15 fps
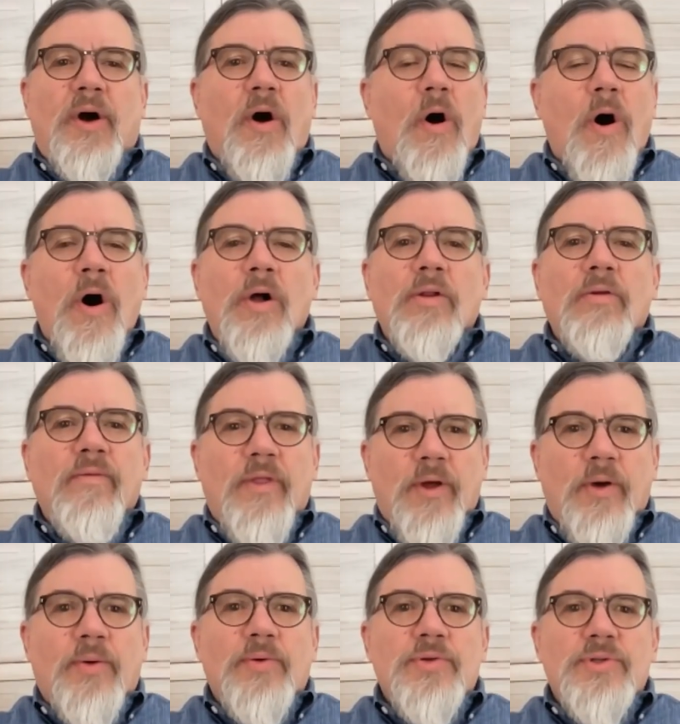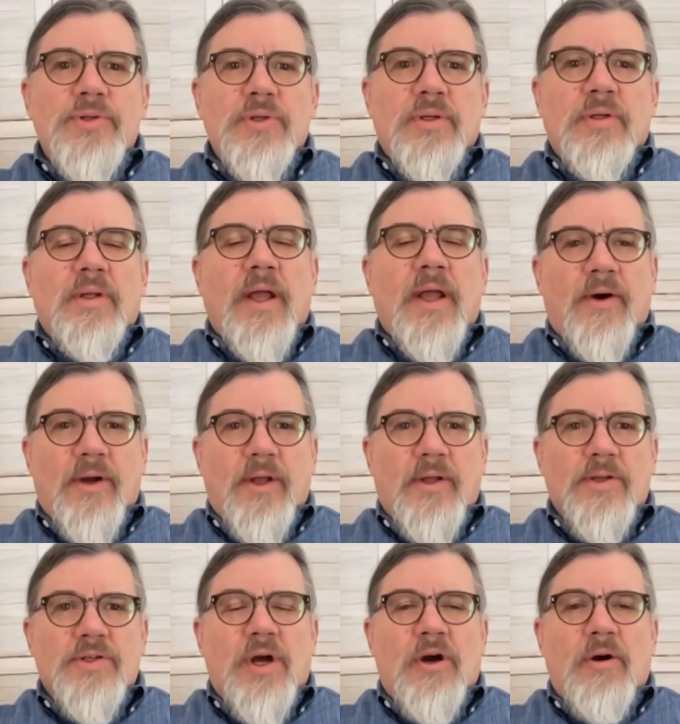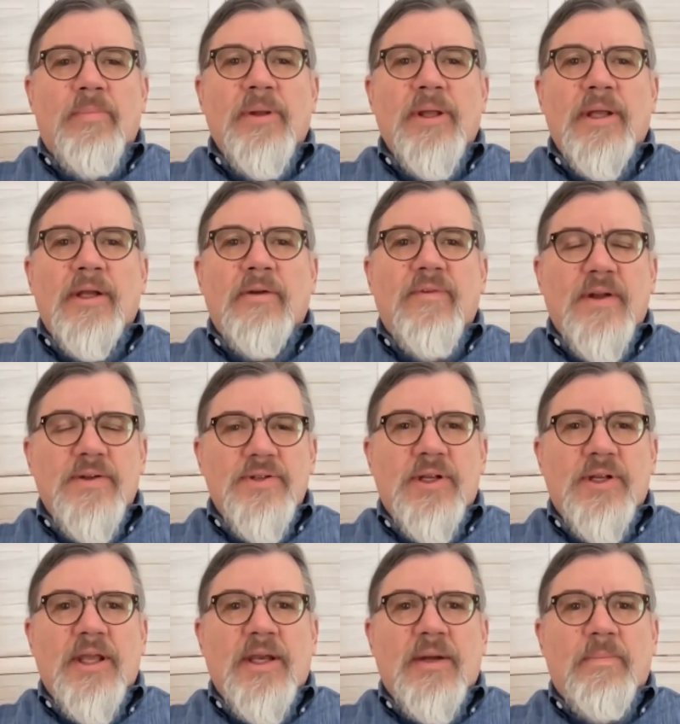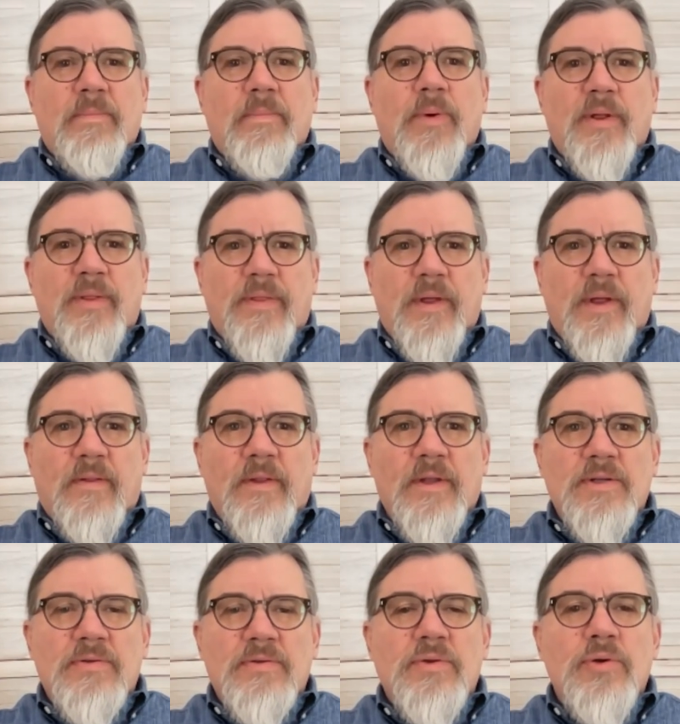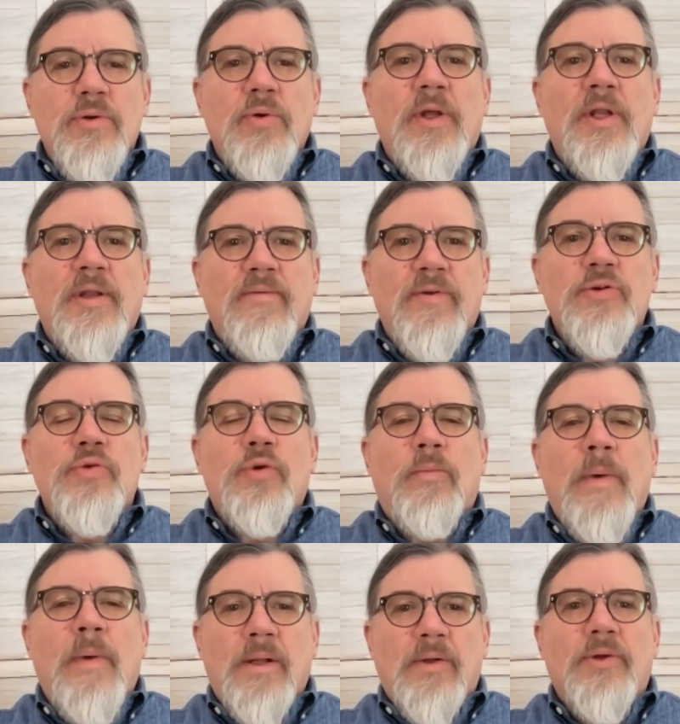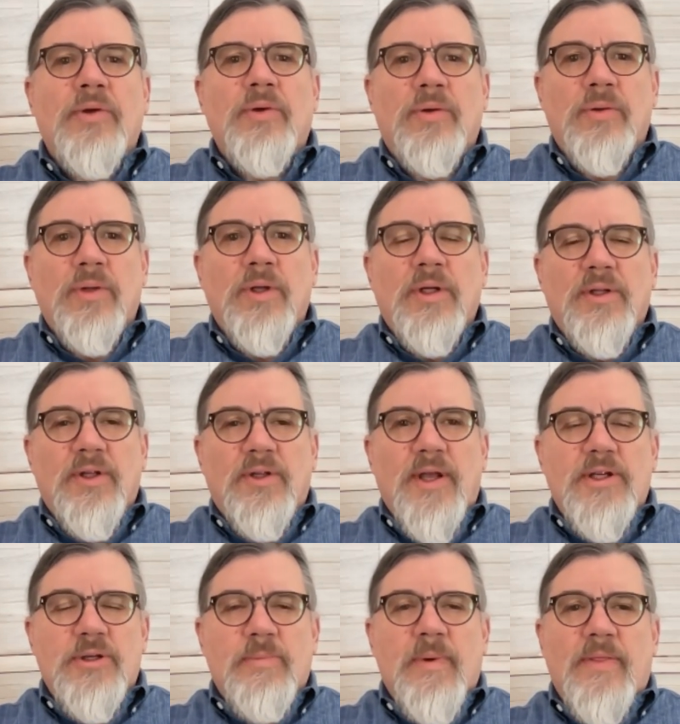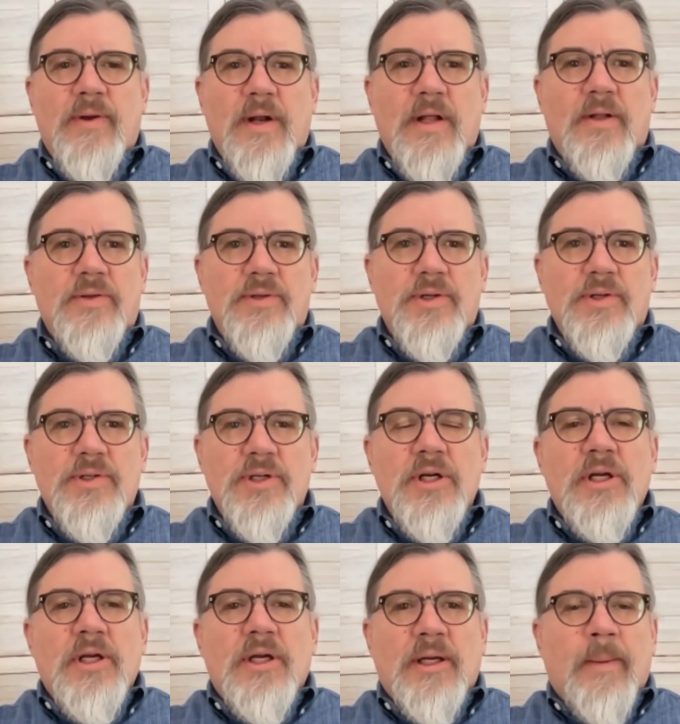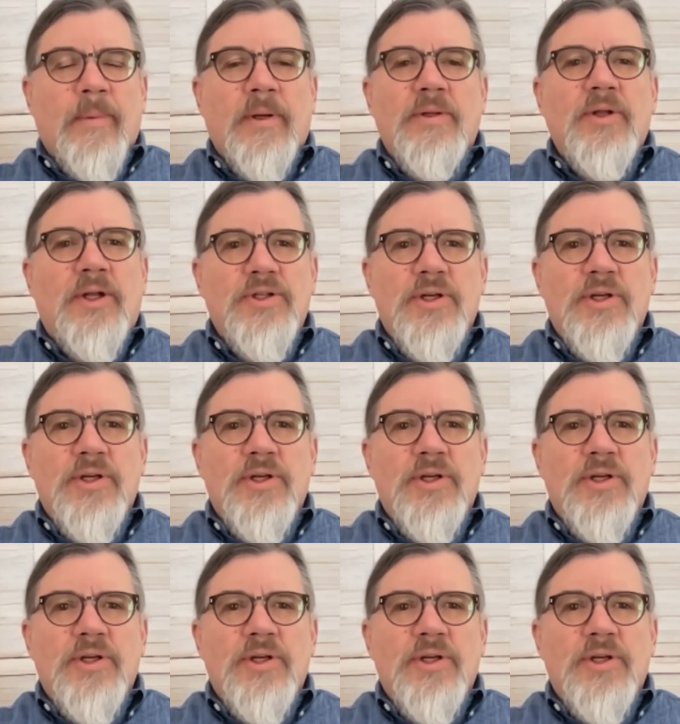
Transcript: All of those areas are being investigated with these new individual molecule detection methodologies. And I'm going to touch